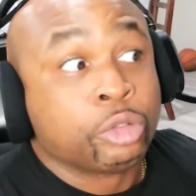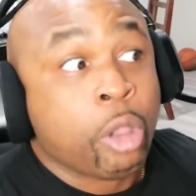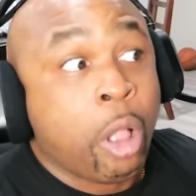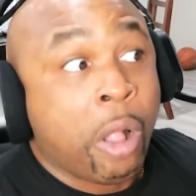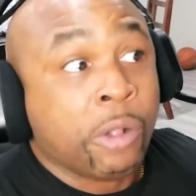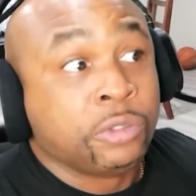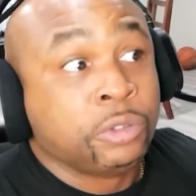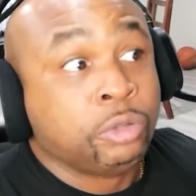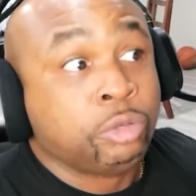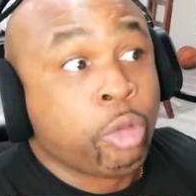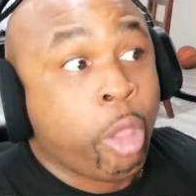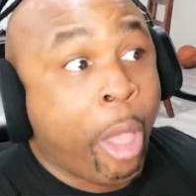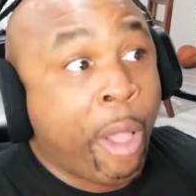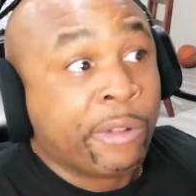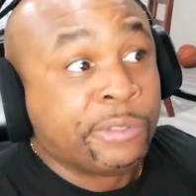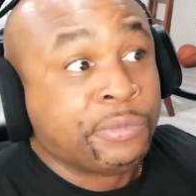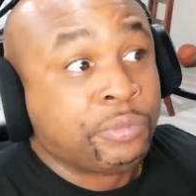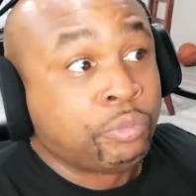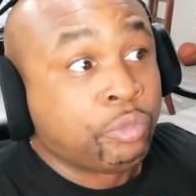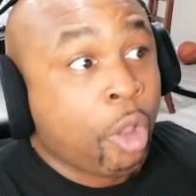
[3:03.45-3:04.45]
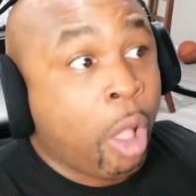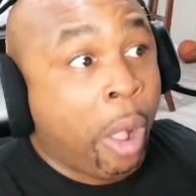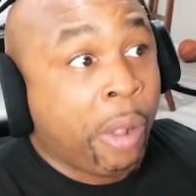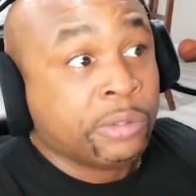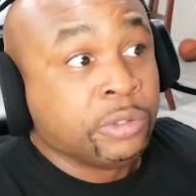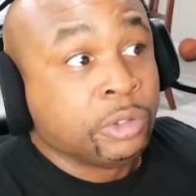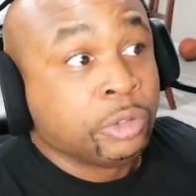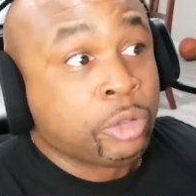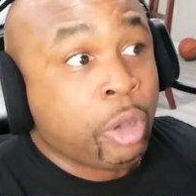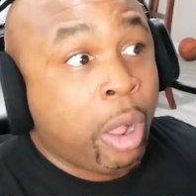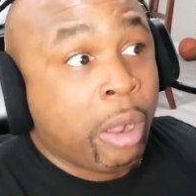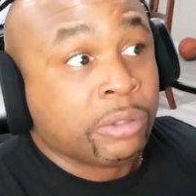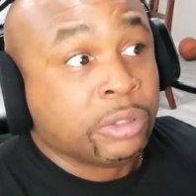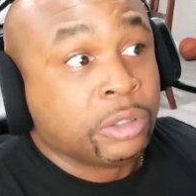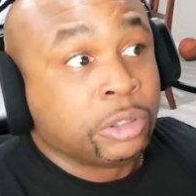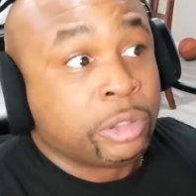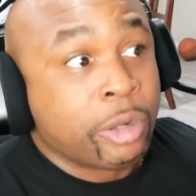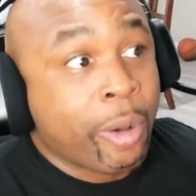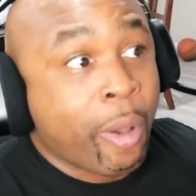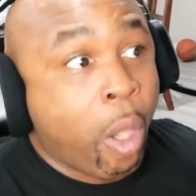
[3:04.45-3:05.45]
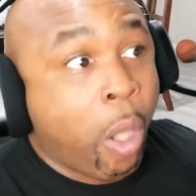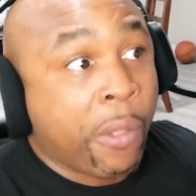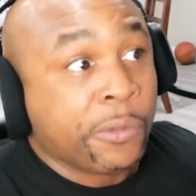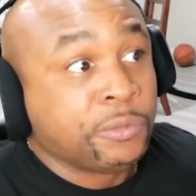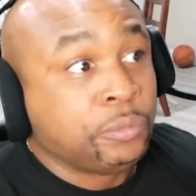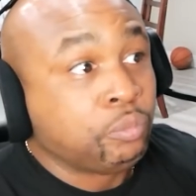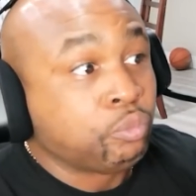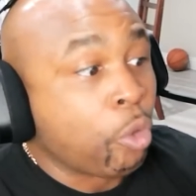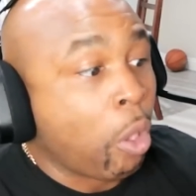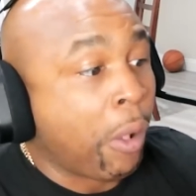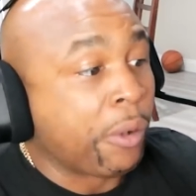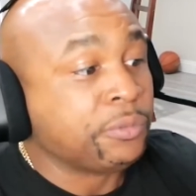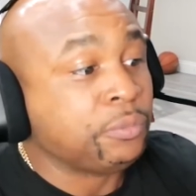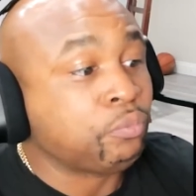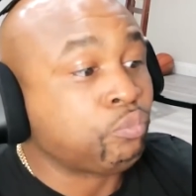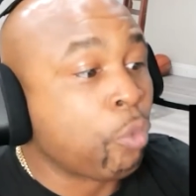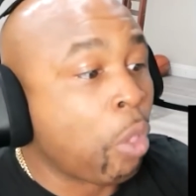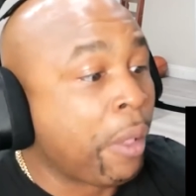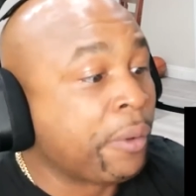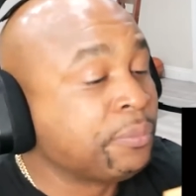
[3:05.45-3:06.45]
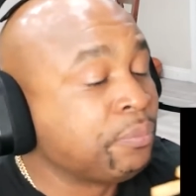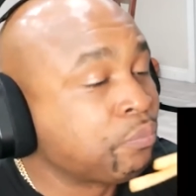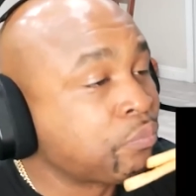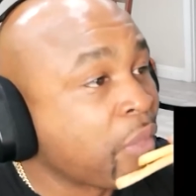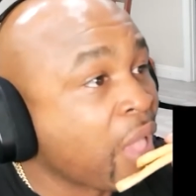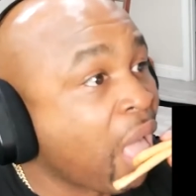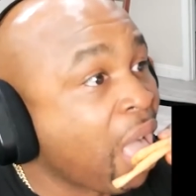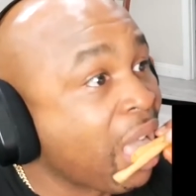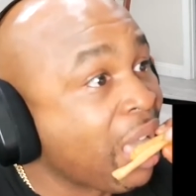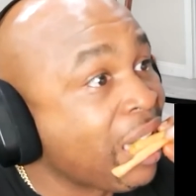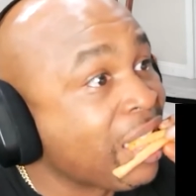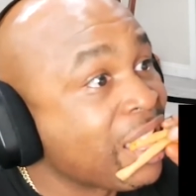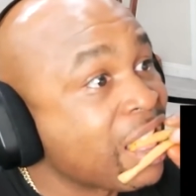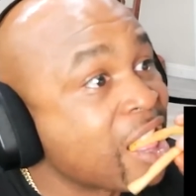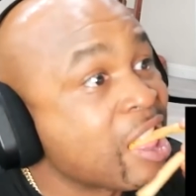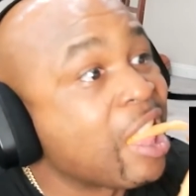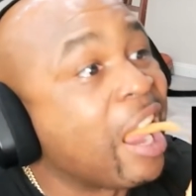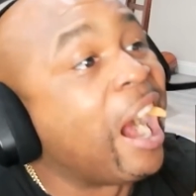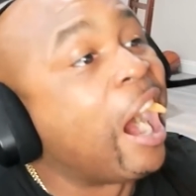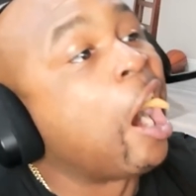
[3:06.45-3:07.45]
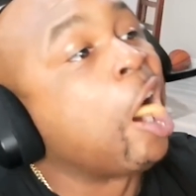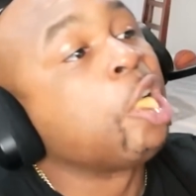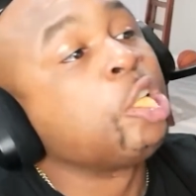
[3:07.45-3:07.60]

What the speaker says: Sweetheart, you had no choice. You saved the family.